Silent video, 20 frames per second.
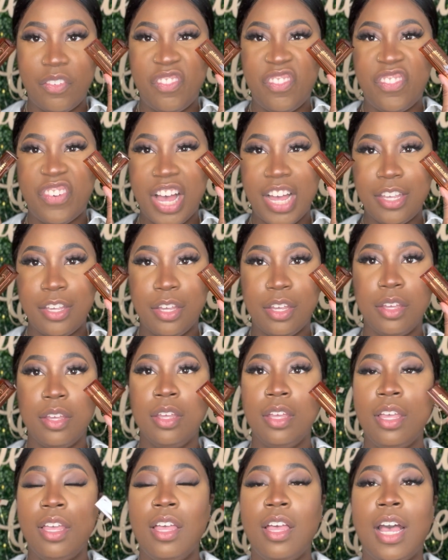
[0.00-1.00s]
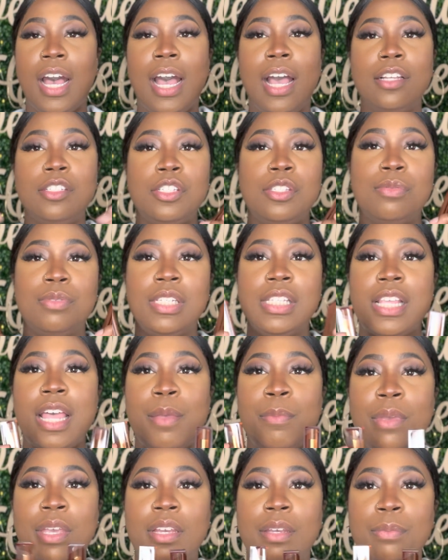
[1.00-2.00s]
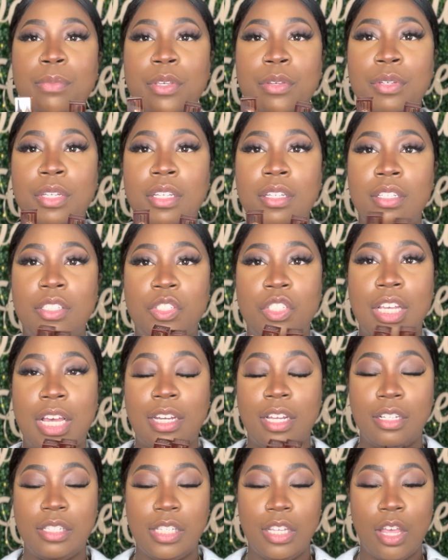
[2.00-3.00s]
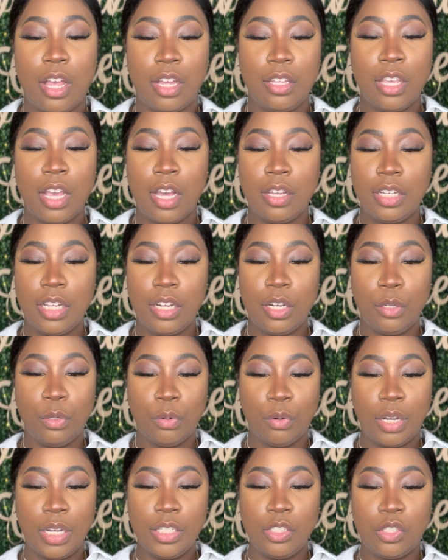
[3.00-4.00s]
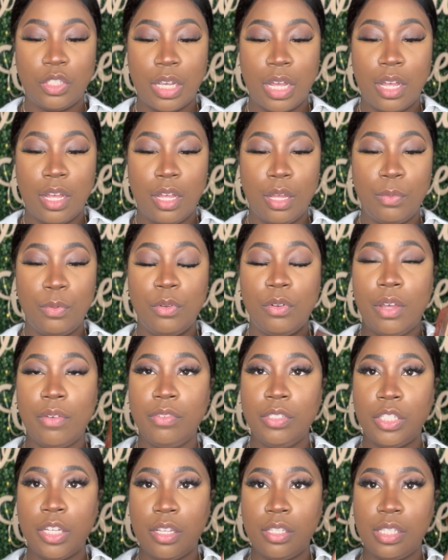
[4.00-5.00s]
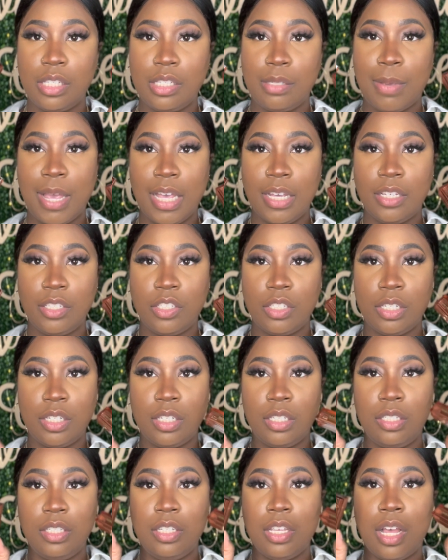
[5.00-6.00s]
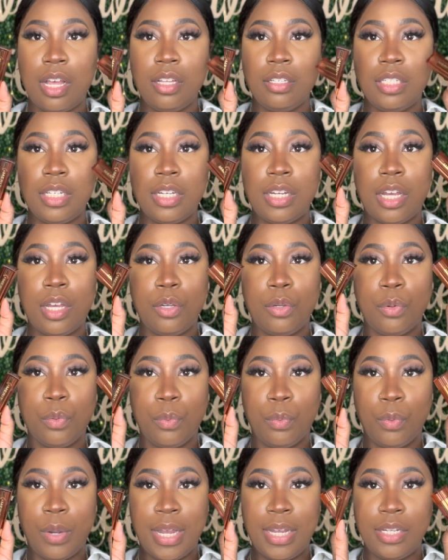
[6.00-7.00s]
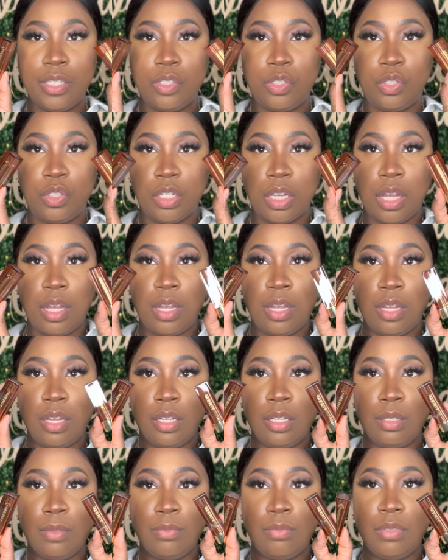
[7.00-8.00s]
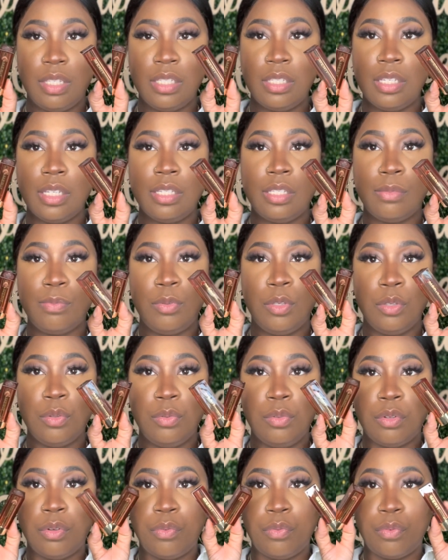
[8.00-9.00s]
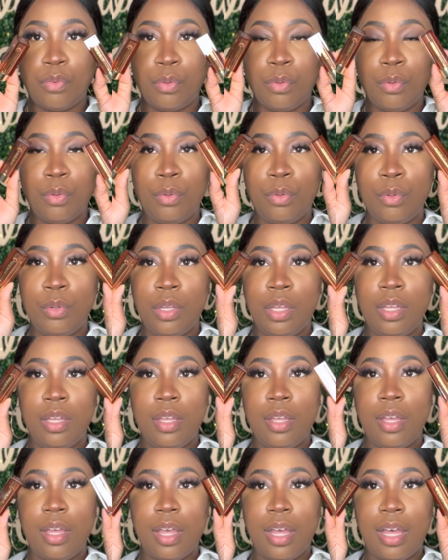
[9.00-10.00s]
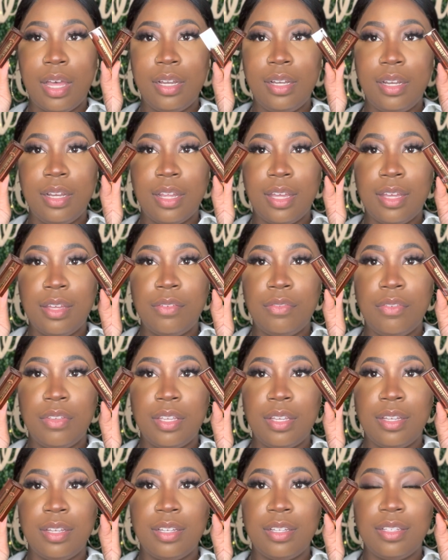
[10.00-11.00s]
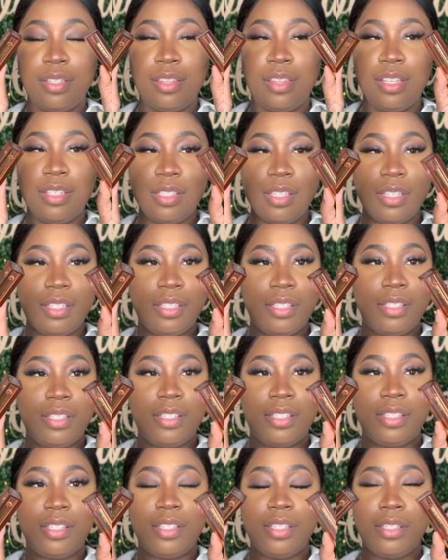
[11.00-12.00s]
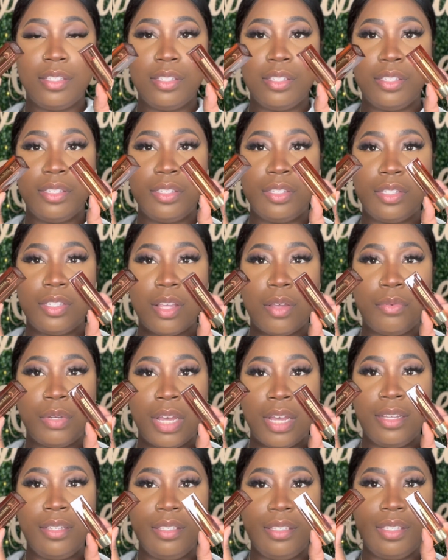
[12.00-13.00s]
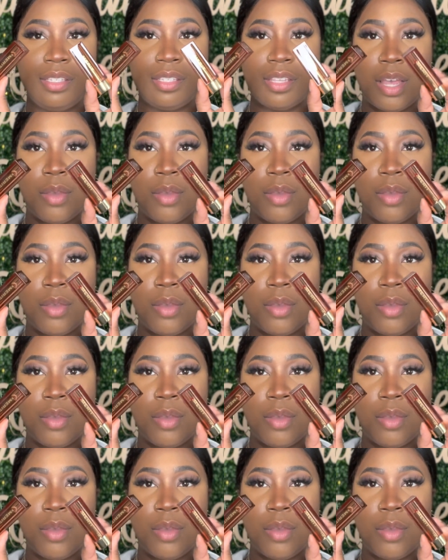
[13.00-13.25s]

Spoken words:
Fire. I just want to say, Mary Beauty, shout out to y'all. Y'all did a great job. Whoever chose this packaging, y'all did a great job. This is beautiful. I love it. This is so nice.